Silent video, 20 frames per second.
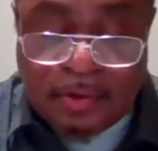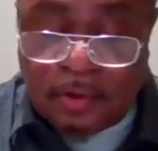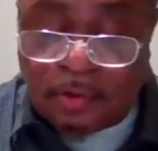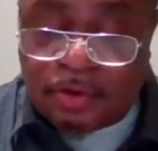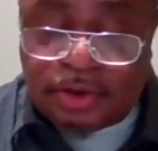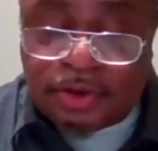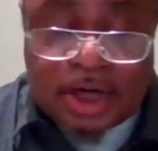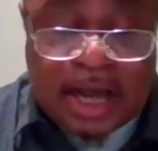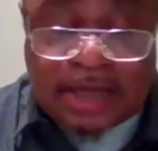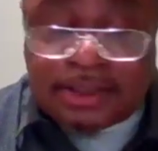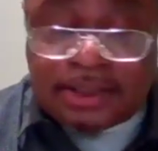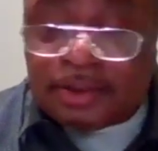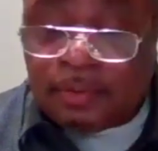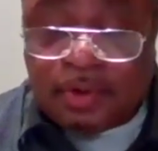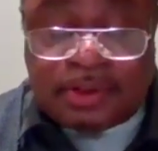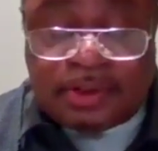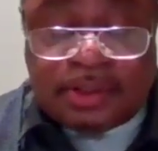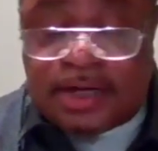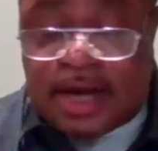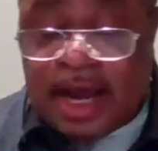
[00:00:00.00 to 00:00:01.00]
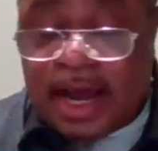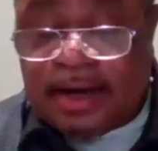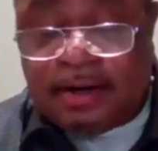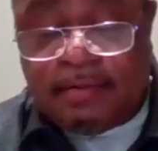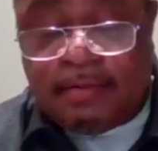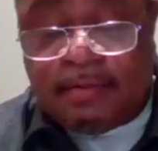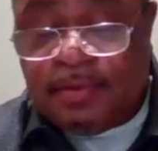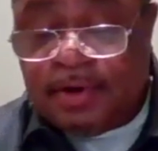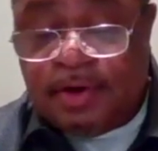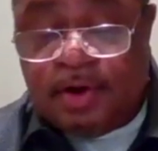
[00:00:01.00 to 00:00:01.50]
Though Joshua was
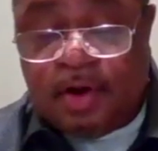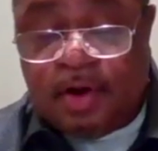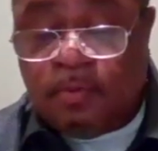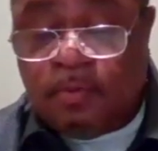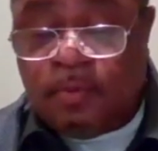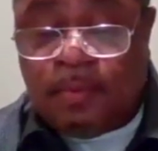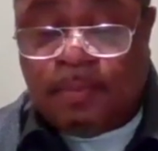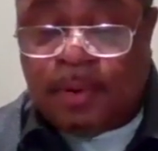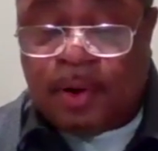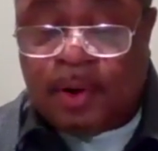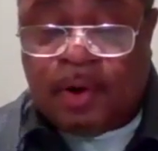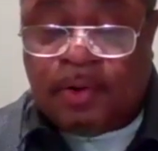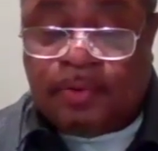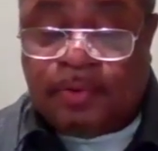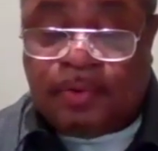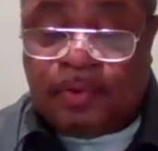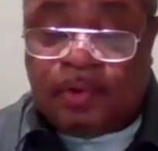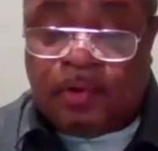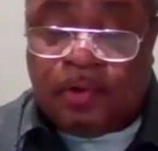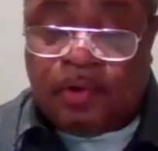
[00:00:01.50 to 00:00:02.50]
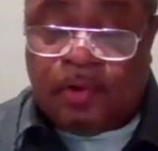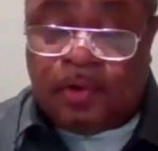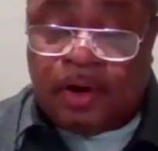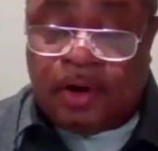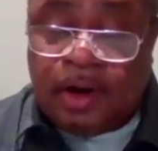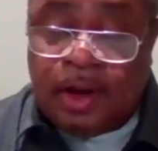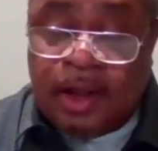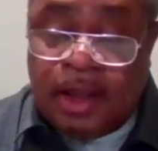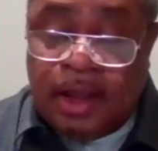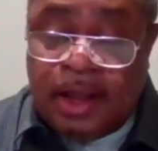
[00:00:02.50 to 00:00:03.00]
not of the noble birth
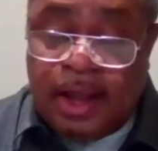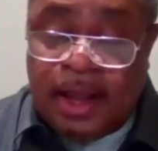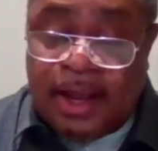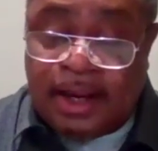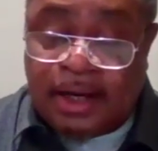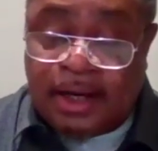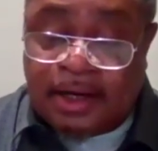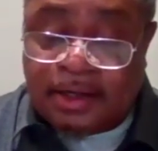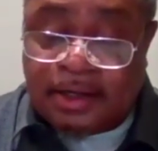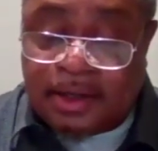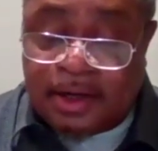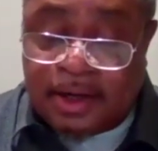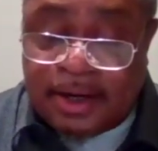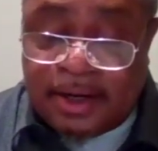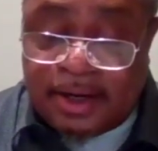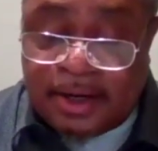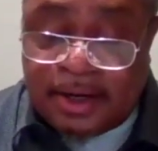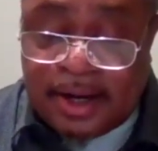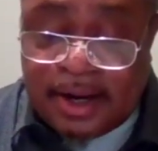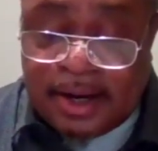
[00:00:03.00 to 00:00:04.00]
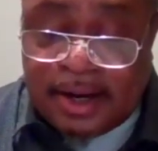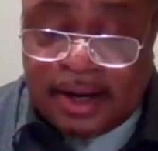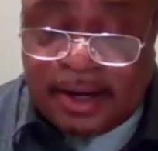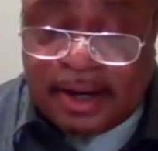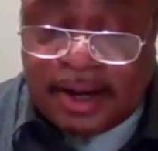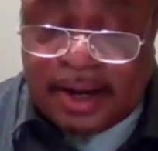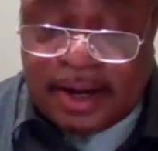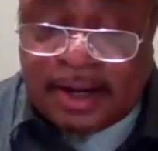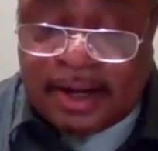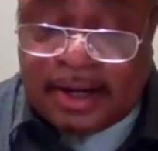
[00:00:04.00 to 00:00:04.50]
or a
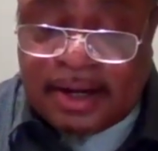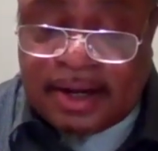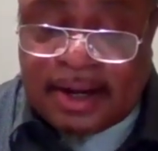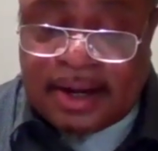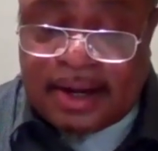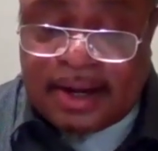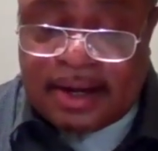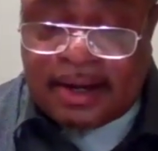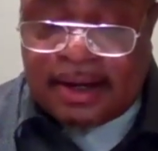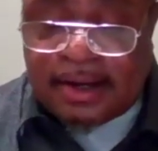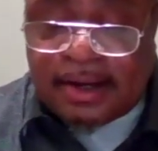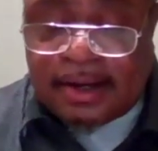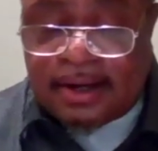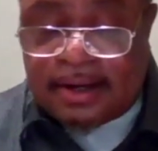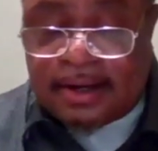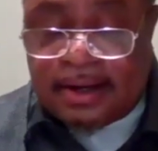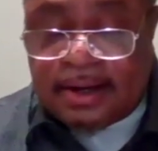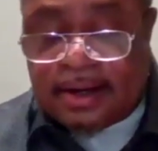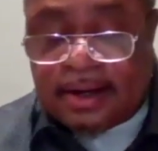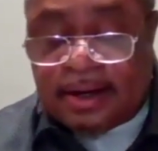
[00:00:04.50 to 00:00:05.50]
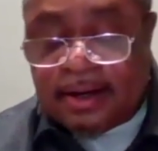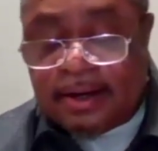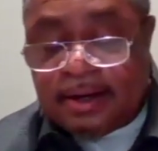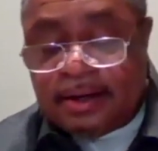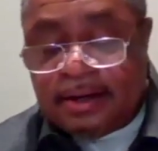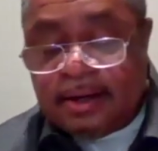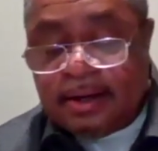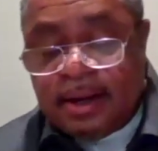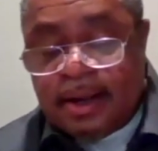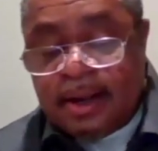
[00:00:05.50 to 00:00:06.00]

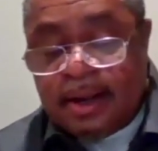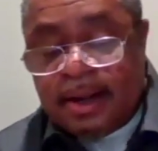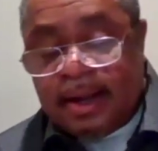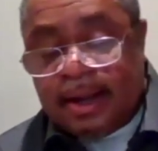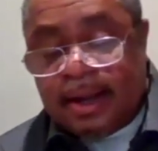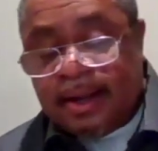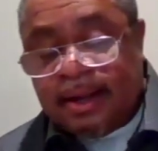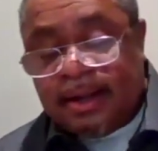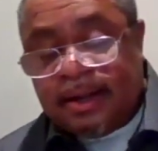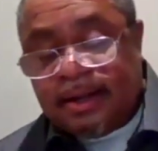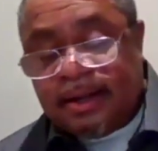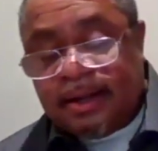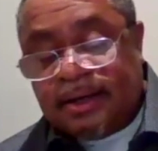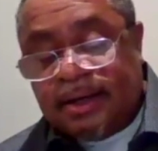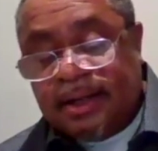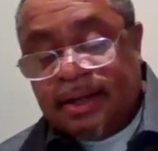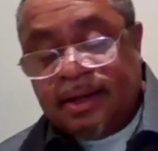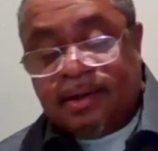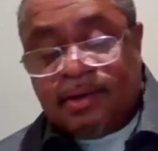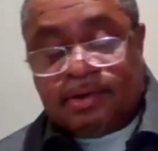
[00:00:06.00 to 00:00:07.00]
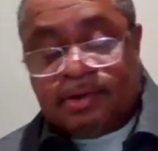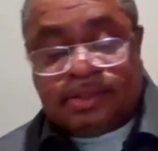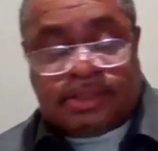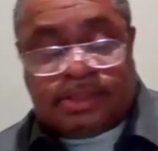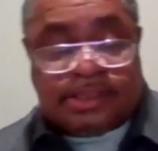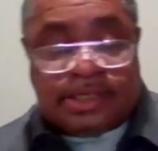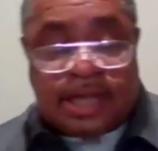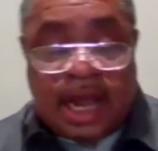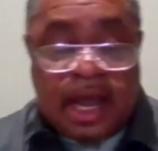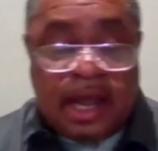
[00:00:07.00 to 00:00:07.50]
legal
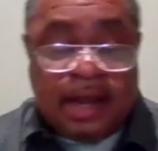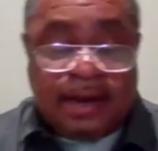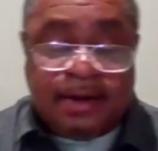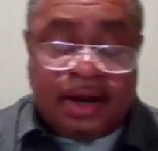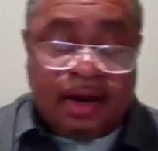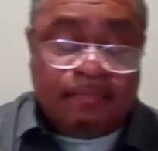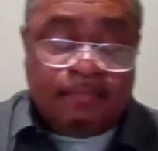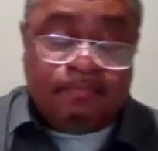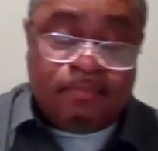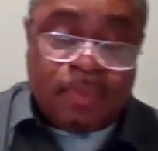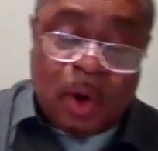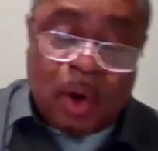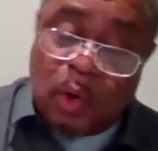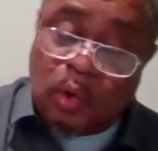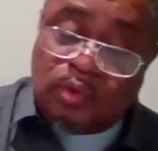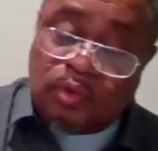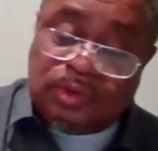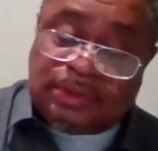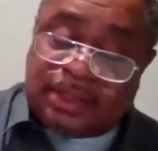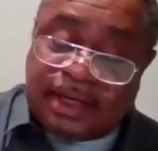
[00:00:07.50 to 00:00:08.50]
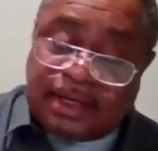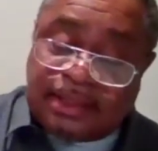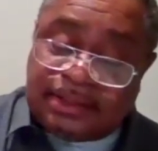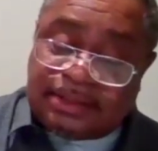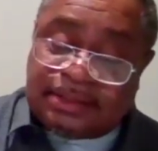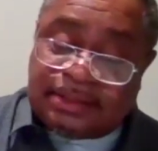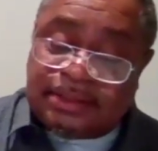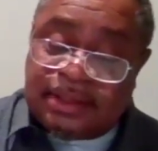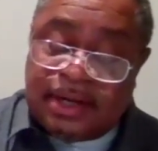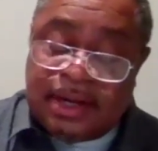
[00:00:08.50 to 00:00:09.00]
son of
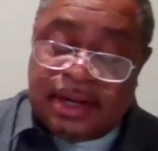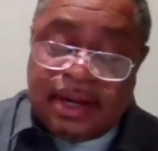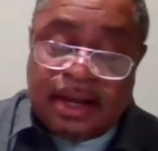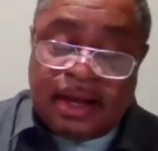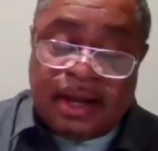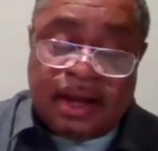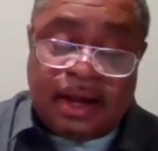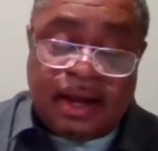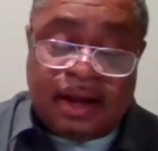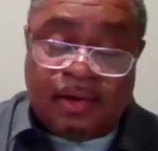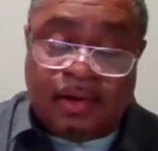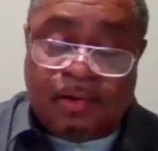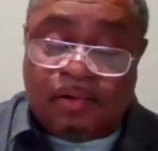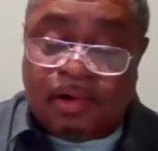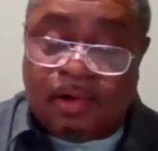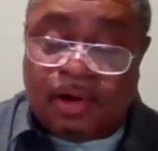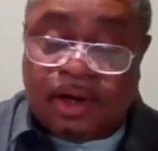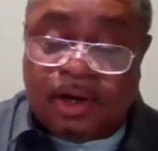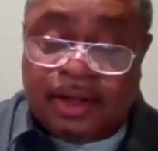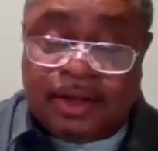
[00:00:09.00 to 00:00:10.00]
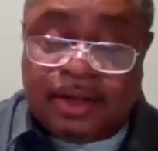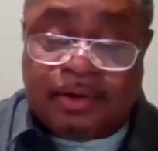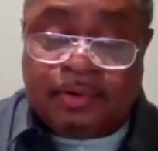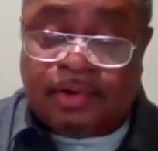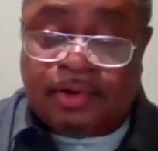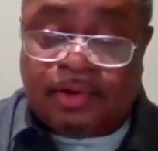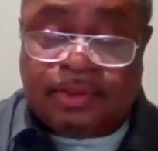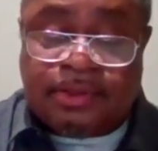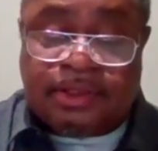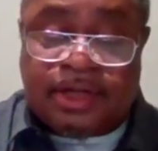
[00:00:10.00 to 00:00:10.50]
Moses or a
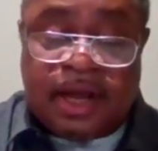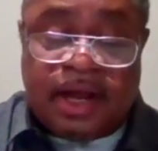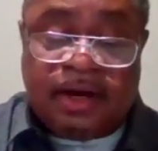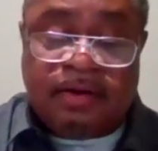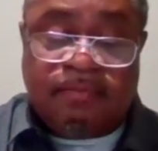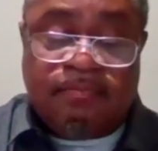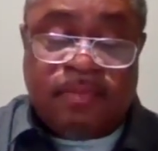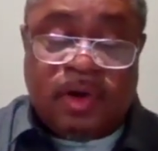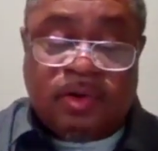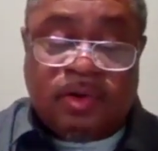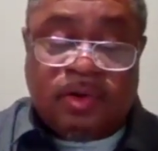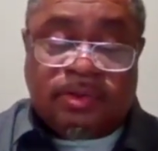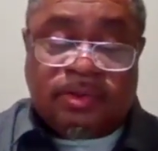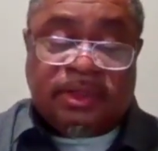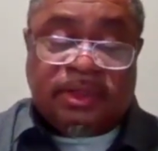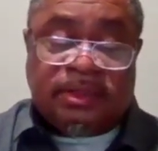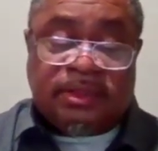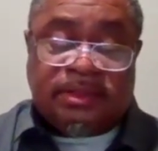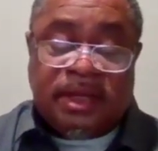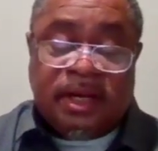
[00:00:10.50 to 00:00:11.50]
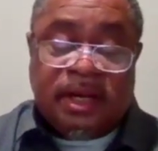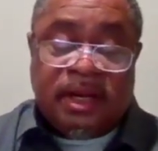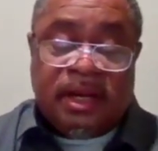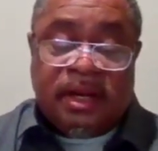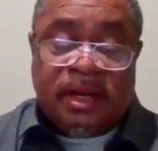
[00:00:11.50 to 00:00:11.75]
literal son of Moses,